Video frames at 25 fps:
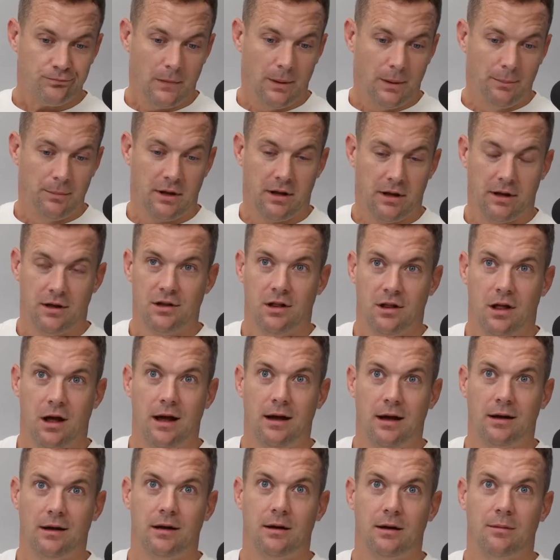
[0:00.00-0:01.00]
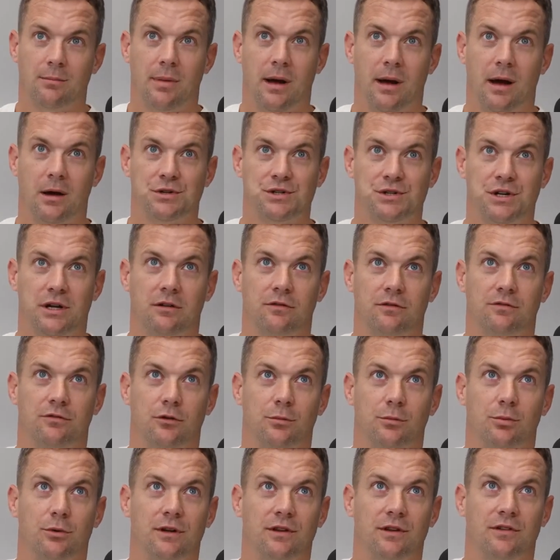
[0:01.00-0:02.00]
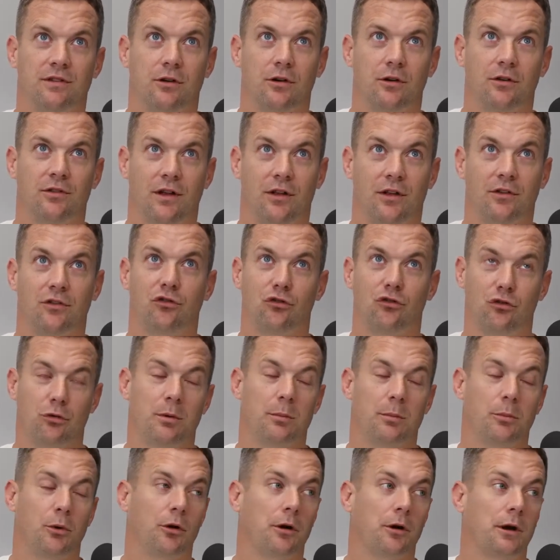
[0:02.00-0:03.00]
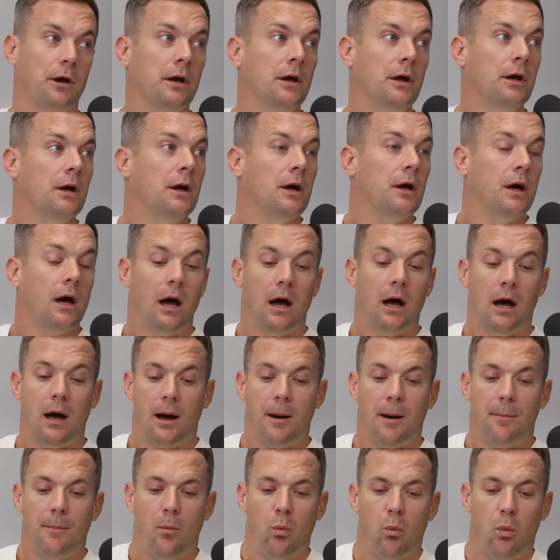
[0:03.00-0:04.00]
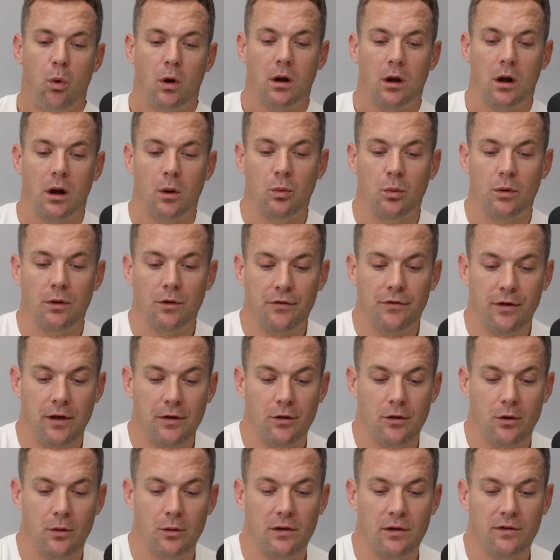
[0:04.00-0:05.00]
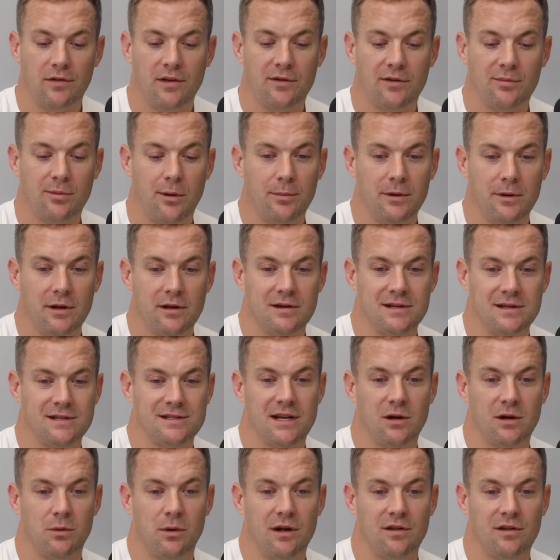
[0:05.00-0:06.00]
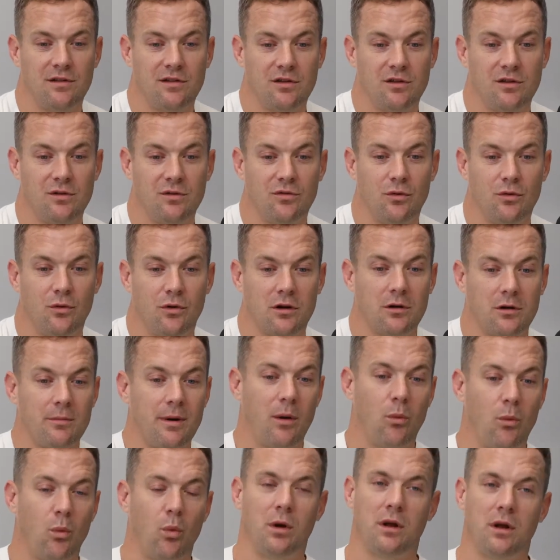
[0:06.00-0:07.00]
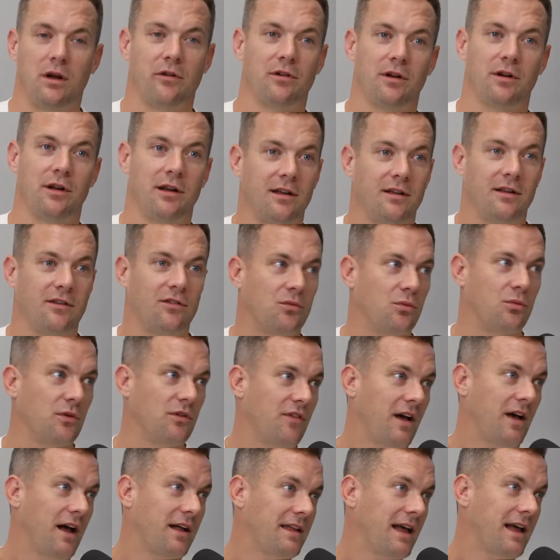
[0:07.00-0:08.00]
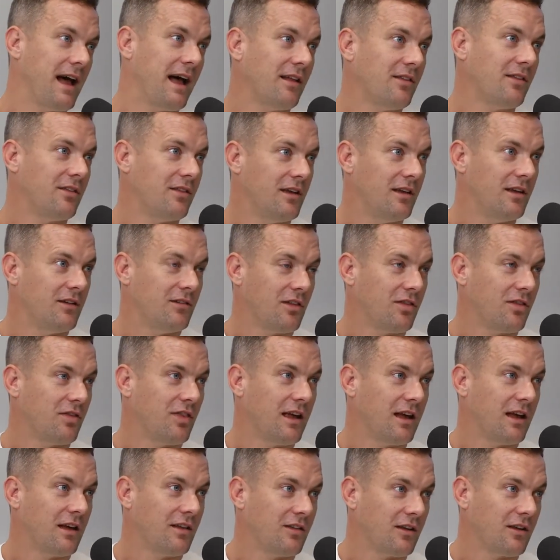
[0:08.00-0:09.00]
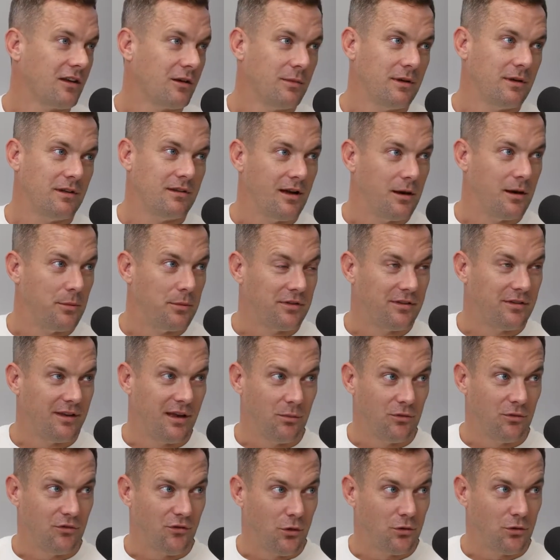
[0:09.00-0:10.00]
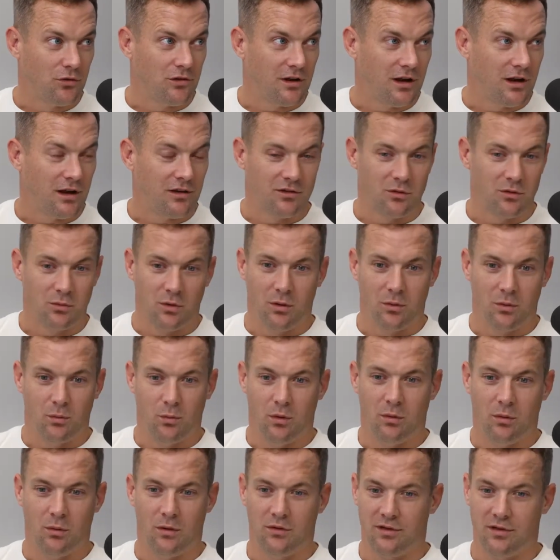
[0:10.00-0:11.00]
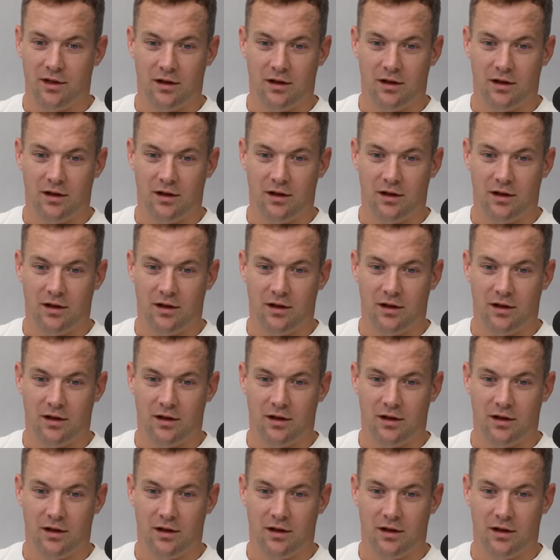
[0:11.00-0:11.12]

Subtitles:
I'm not going to lie. PowerShell 4.0 sounds super boring. What I will say though is that's probably a nice segue to you talking about whatever it is we found out is a thing that can be done with Teams Phone today. So what was that?